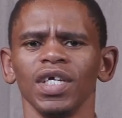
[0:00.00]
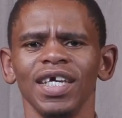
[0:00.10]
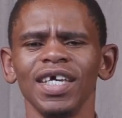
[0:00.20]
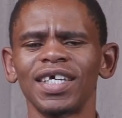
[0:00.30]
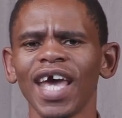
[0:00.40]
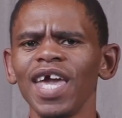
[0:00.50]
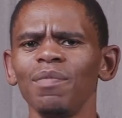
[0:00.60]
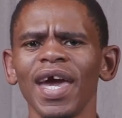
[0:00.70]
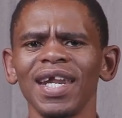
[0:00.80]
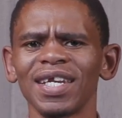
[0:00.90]
he
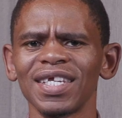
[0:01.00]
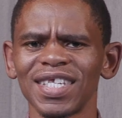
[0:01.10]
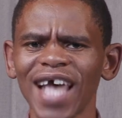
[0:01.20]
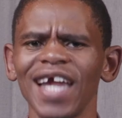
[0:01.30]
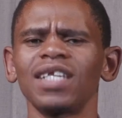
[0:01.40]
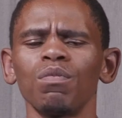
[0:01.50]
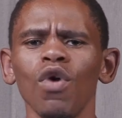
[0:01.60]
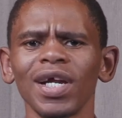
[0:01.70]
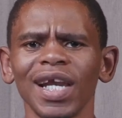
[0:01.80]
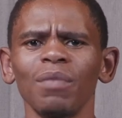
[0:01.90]
came and recite
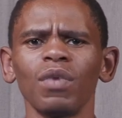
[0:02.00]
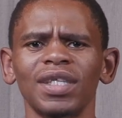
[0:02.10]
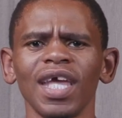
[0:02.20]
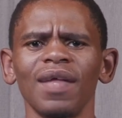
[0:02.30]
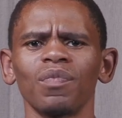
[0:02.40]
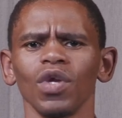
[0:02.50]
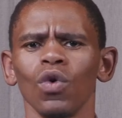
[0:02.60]
mo re le moteng